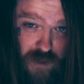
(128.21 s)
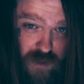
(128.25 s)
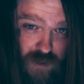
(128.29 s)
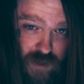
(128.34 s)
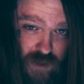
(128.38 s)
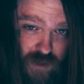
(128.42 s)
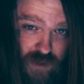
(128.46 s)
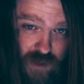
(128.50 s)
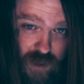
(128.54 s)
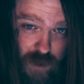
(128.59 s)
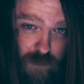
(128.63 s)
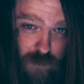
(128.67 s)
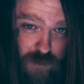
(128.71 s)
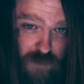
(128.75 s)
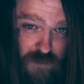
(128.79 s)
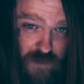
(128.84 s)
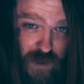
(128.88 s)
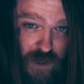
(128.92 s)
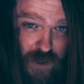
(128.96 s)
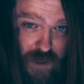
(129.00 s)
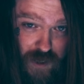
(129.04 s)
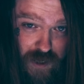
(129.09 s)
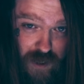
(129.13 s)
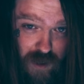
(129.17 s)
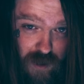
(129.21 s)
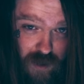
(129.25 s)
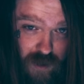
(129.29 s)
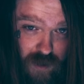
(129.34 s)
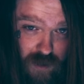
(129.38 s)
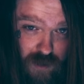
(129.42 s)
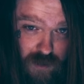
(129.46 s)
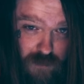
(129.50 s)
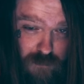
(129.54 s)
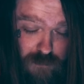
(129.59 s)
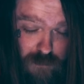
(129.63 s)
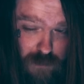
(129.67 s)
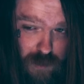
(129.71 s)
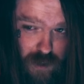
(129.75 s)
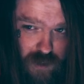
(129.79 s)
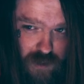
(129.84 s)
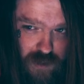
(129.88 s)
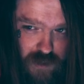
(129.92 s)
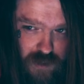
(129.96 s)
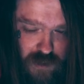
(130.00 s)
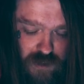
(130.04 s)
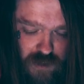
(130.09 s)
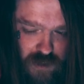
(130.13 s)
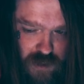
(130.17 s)
it since I was very young,
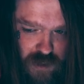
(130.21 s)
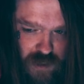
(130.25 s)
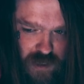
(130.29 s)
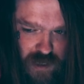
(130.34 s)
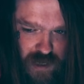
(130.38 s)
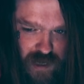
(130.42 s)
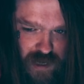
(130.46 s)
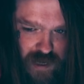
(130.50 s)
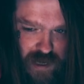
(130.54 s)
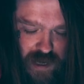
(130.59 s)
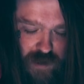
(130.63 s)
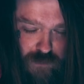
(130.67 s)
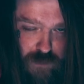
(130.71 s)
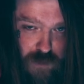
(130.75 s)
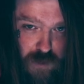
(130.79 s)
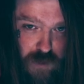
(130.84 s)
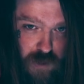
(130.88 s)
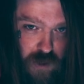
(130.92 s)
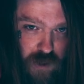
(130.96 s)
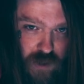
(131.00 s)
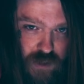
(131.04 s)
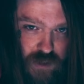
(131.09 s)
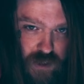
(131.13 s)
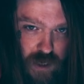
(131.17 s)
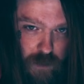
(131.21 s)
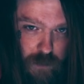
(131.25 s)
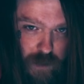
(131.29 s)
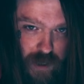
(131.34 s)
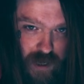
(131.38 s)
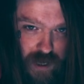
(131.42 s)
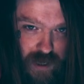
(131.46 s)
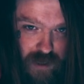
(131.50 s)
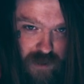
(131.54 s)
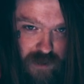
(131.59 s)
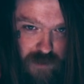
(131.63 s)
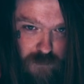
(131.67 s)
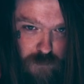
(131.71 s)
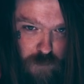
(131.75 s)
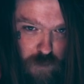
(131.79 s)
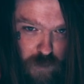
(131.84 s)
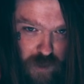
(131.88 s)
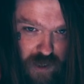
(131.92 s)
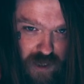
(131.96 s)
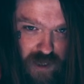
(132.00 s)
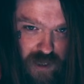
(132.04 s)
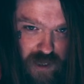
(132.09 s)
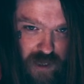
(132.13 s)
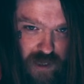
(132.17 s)
but for the longest time I didn't
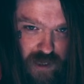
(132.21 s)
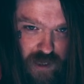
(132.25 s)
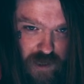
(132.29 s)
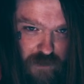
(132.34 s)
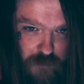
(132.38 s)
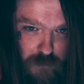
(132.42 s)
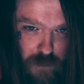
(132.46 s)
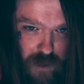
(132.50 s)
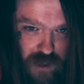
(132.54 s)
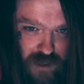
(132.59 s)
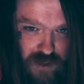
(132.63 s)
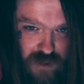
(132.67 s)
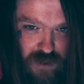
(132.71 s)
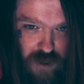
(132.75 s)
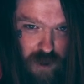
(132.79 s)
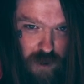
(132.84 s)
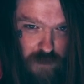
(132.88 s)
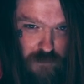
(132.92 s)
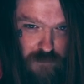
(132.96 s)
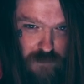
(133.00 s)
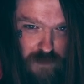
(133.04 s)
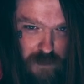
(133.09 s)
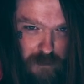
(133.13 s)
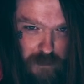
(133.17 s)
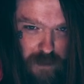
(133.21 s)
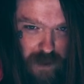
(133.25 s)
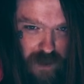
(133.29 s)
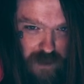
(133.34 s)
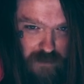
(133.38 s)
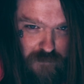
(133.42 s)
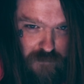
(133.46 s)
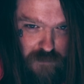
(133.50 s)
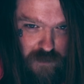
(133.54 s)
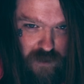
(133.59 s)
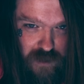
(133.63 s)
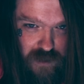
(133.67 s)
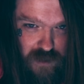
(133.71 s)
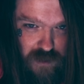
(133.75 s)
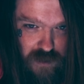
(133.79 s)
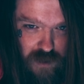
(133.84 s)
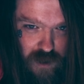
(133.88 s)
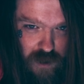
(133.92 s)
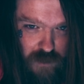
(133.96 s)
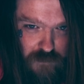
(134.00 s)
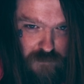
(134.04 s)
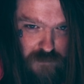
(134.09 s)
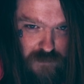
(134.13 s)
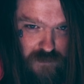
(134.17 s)
really give myself the benefit
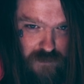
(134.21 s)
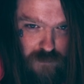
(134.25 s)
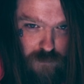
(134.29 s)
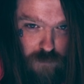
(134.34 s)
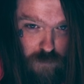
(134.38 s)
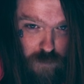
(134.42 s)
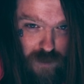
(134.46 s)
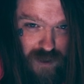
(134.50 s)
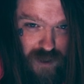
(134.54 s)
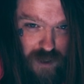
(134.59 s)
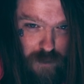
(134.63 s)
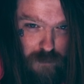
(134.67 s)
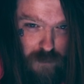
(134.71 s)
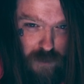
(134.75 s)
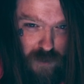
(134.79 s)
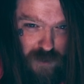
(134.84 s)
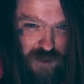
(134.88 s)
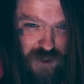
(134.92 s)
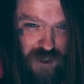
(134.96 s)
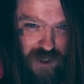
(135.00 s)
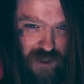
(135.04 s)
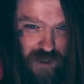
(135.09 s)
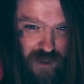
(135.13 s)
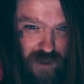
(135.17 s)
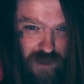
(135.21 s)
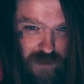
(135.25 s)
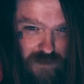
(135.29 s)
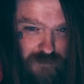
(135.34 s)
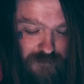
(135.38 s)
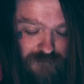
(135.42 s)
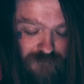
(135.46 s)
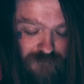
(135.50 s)
of really pushing it.